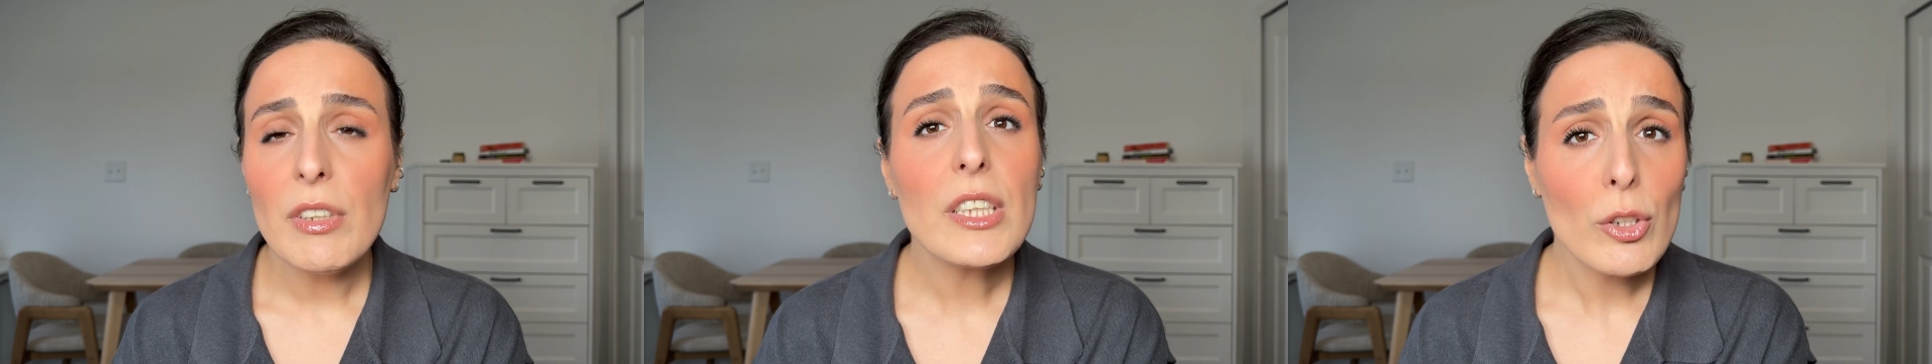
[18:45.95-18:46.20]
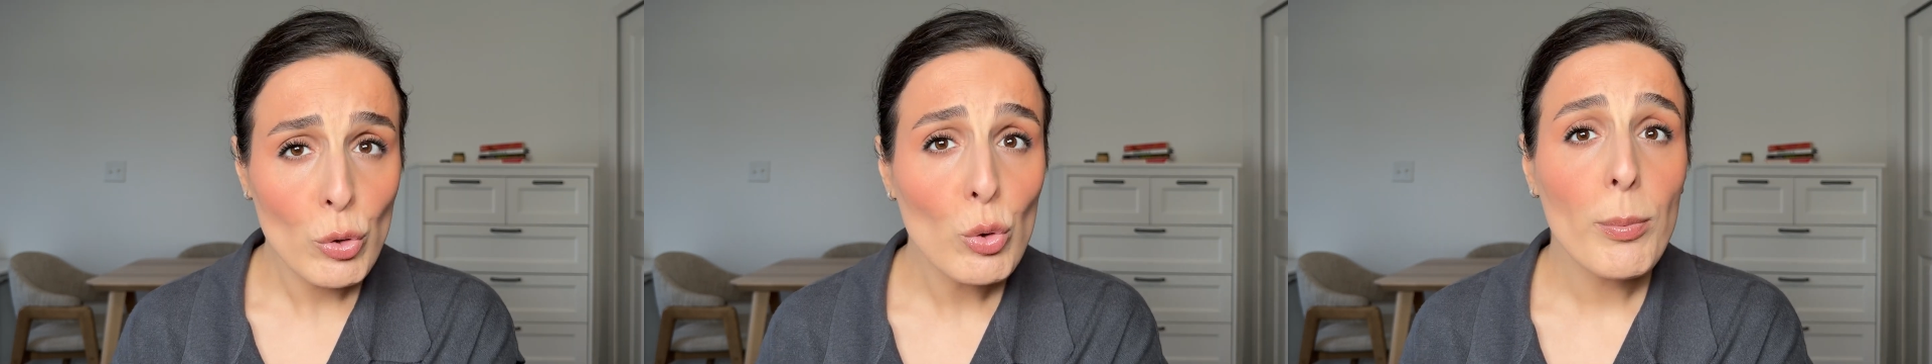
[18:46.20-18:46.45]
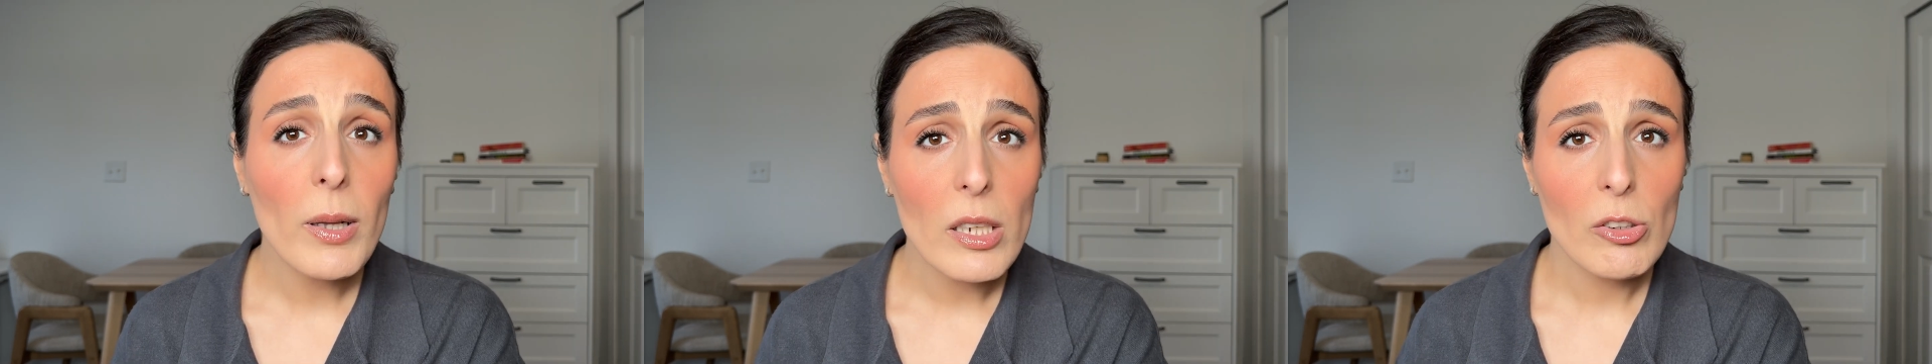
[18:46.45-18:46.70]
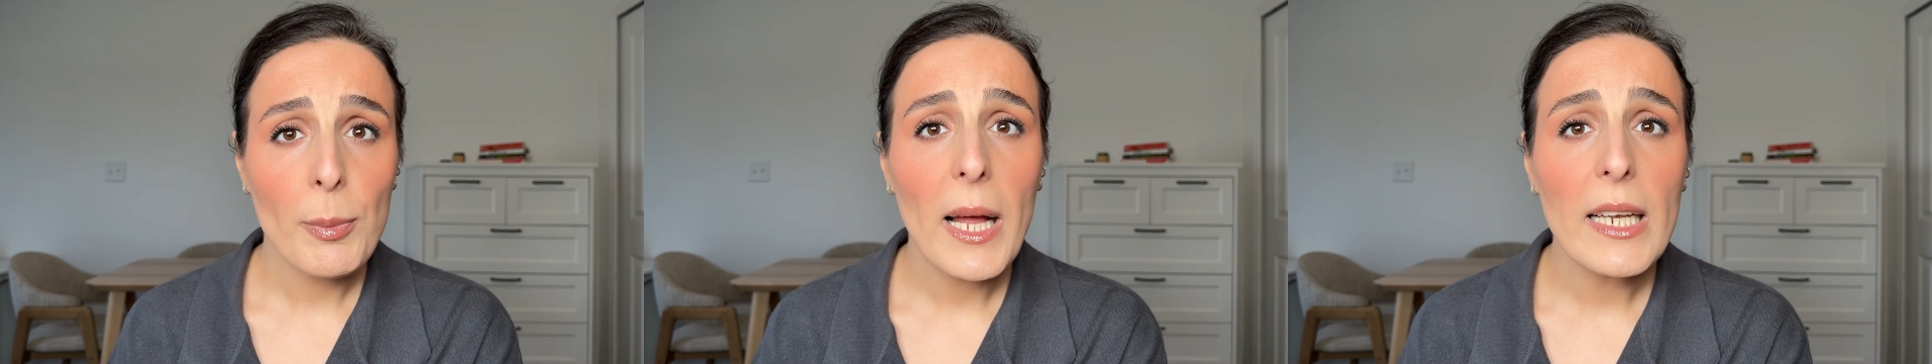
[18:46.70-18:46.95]
With the two
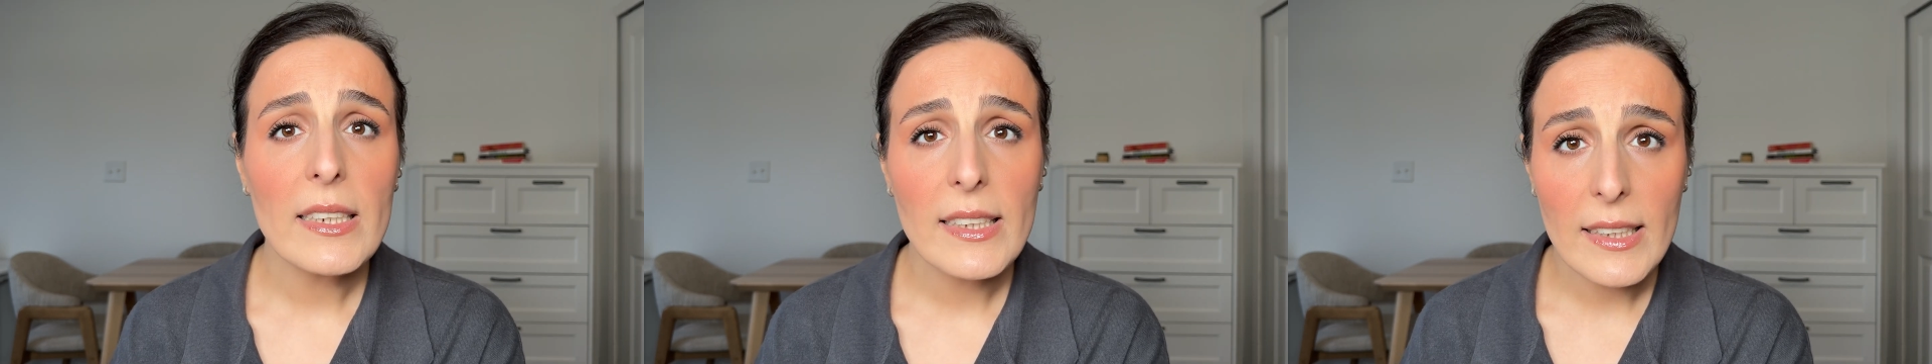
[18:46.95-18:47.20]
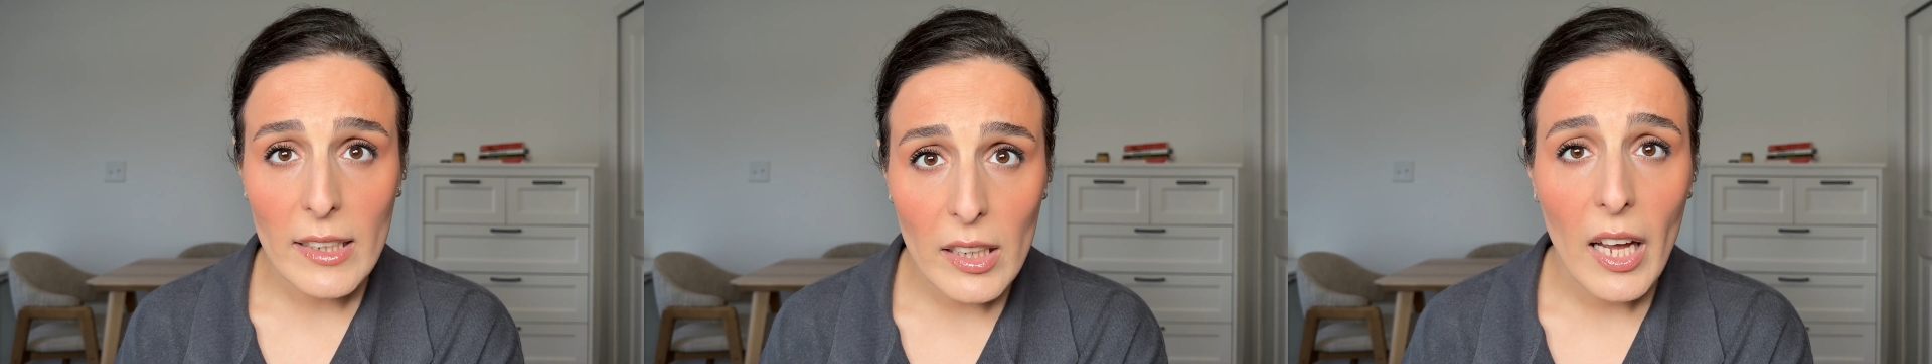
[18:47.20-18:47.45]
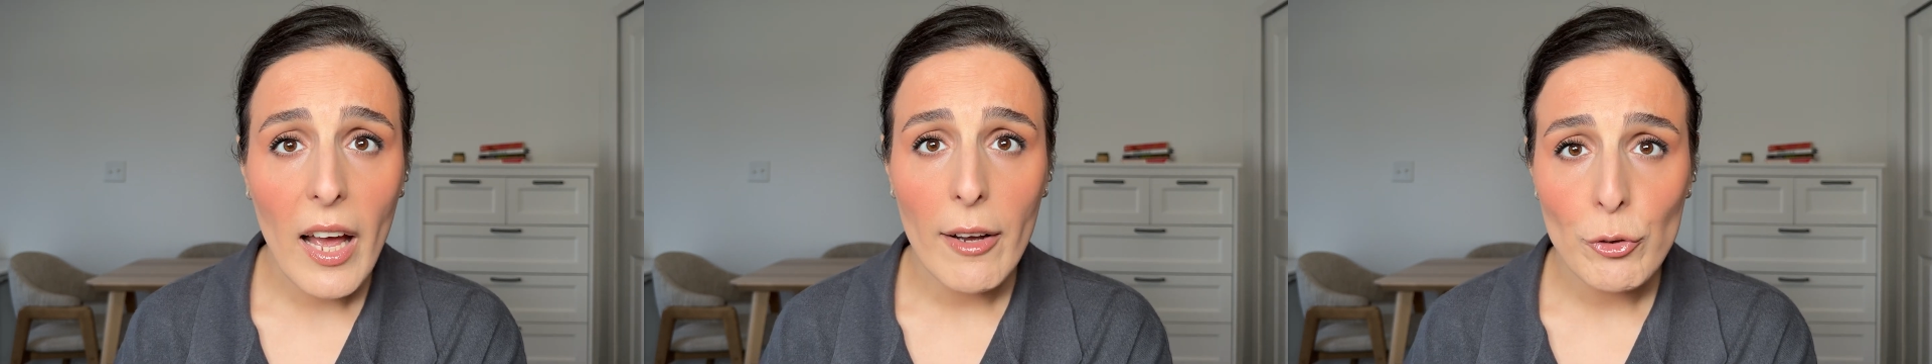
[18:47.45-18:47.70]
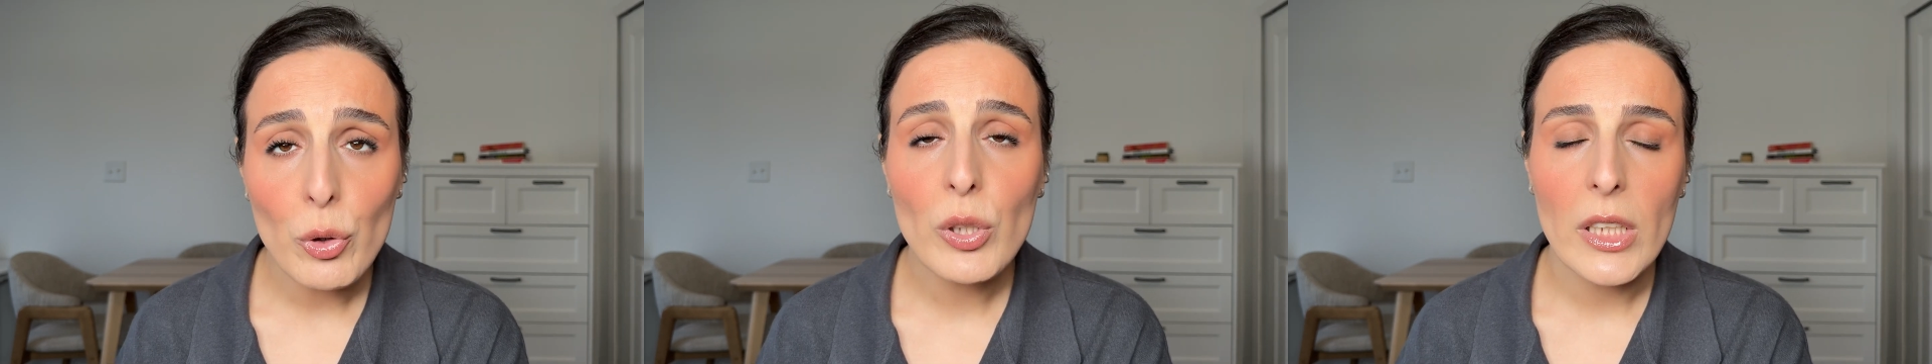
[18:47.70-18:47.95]
blush palettes that I
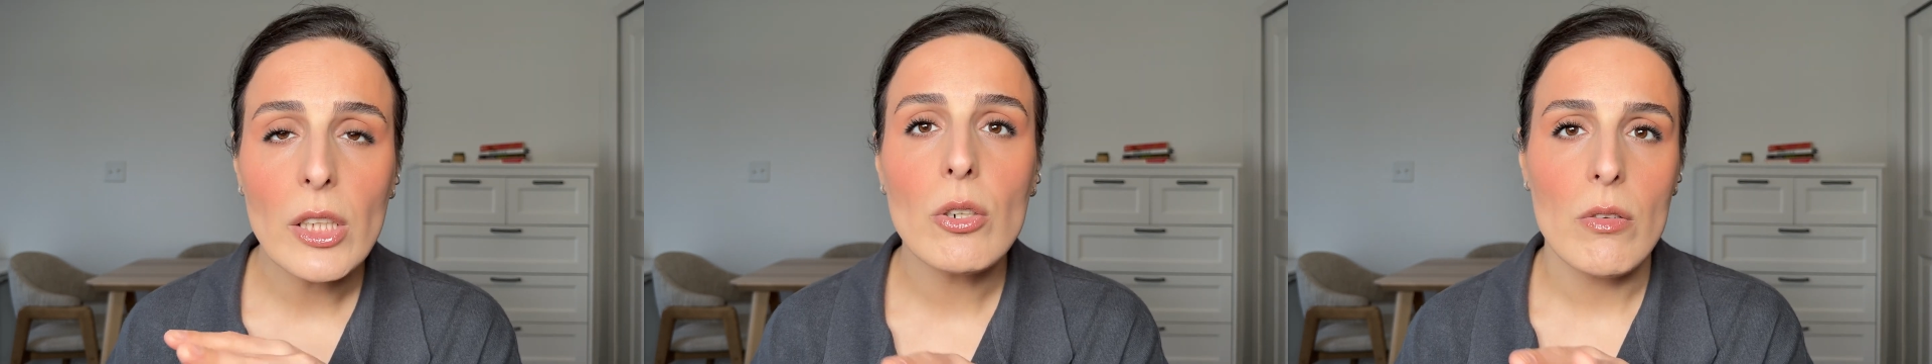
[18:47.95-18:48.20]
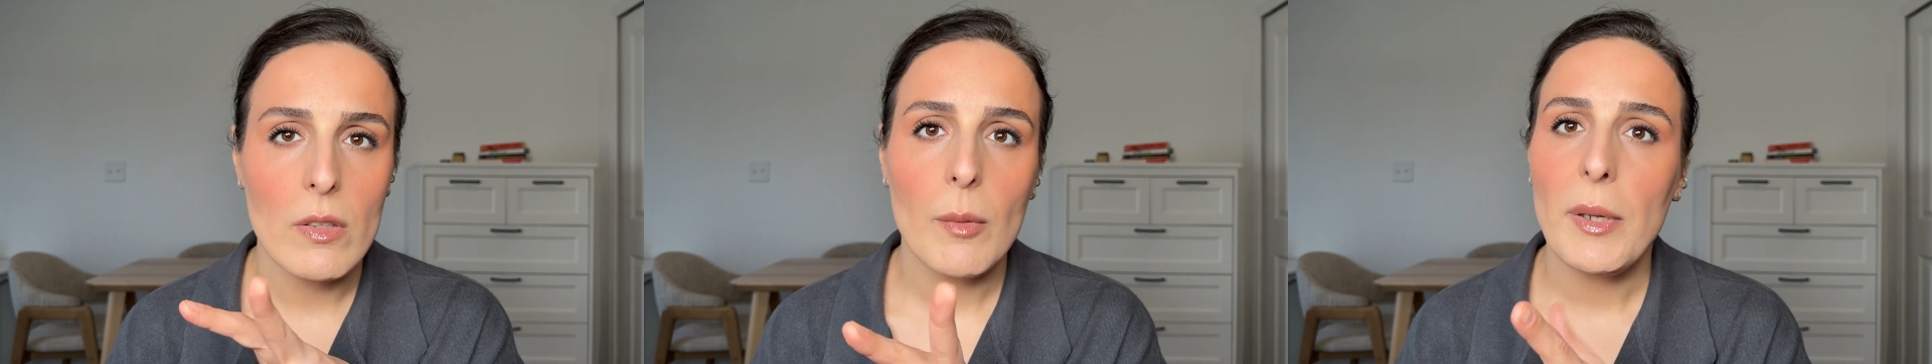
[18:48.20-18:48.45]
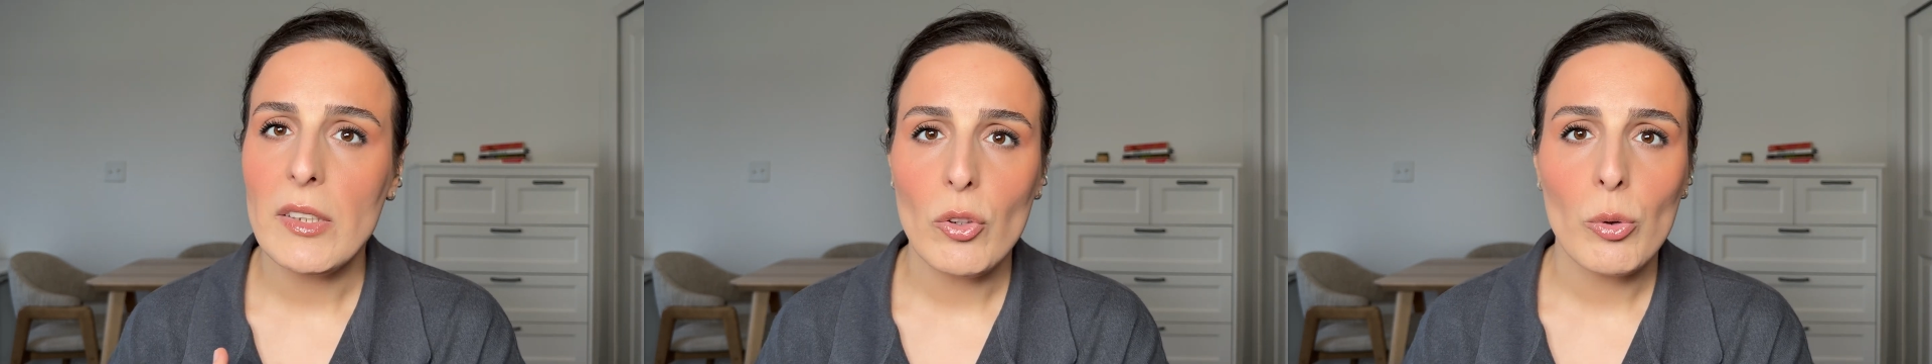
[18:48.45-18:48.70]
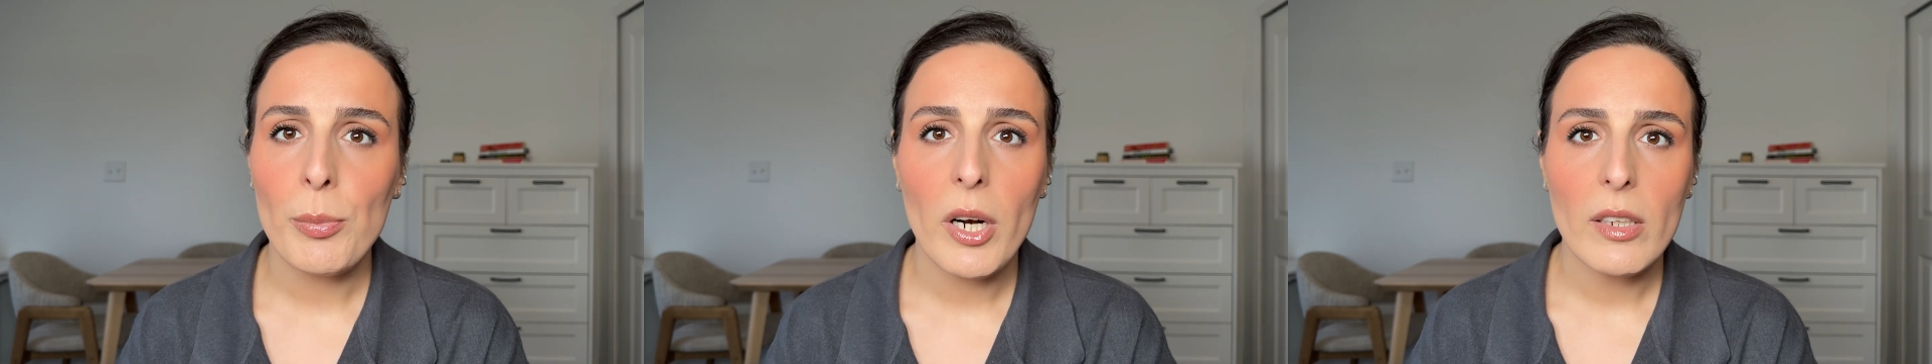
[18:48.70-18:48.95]
have, you can use them as
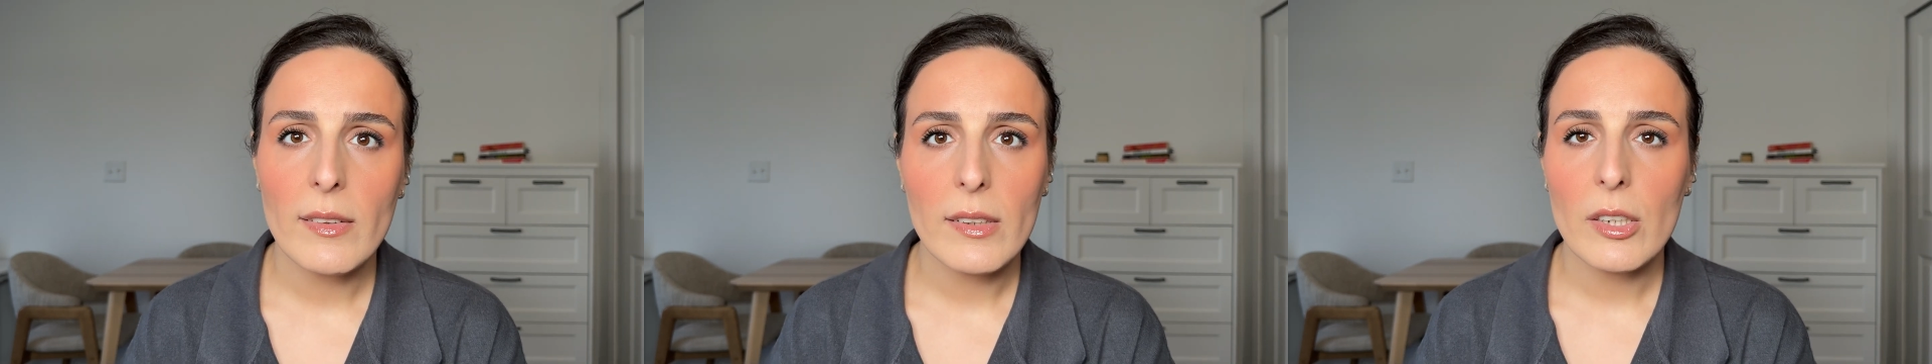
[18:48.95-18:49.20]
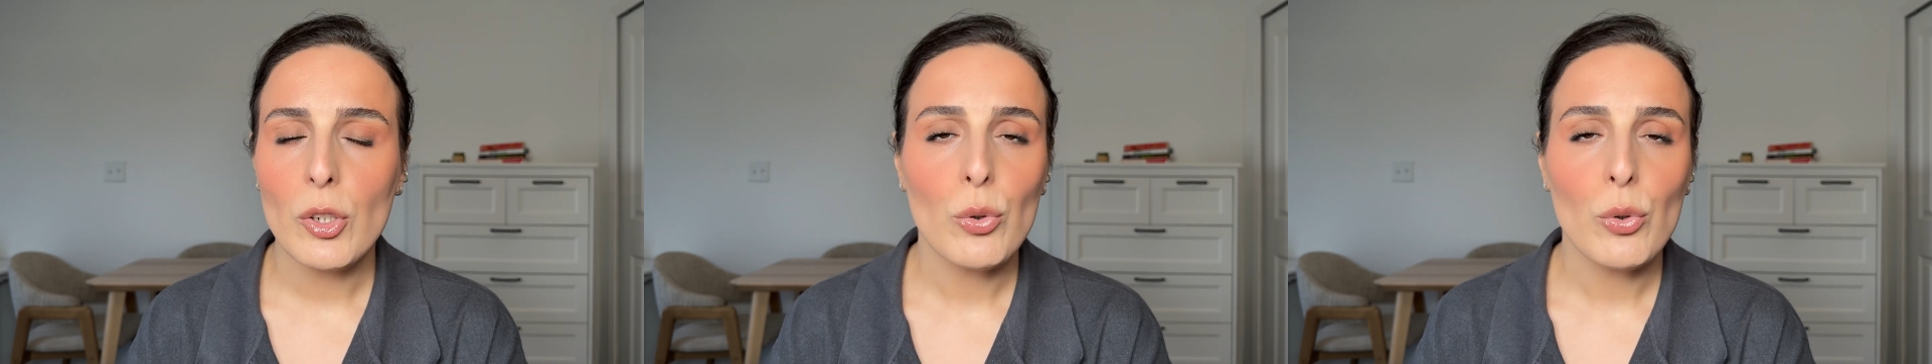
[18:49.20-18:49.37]
your bronzer.